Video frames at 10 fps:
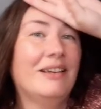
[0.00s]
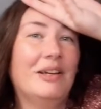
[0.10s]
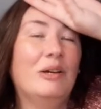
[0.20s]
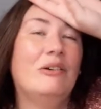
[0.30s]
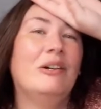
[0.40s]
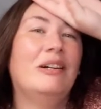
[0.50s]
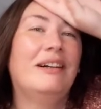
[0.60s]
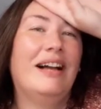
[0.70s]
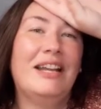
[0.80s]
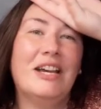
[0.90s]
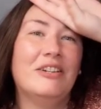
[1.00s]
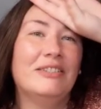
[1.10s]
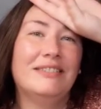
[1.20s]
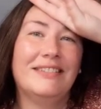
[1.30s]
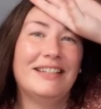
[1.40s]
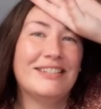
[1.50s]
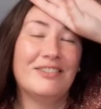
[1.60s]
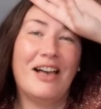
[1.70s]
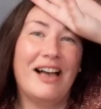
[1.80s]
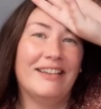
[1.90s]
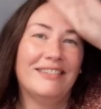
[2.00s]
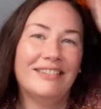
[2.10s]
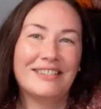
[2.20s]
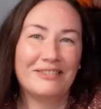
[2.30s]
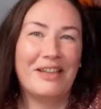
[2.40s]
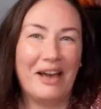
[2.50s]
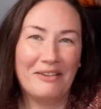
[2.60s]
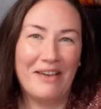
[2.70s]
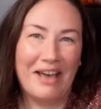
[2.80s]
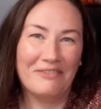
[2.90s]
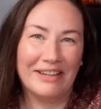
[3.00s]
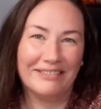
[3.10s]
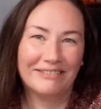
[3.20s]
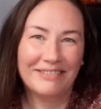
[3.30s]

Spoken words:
Oh, I know, it's a lot. It's a lot of Advent.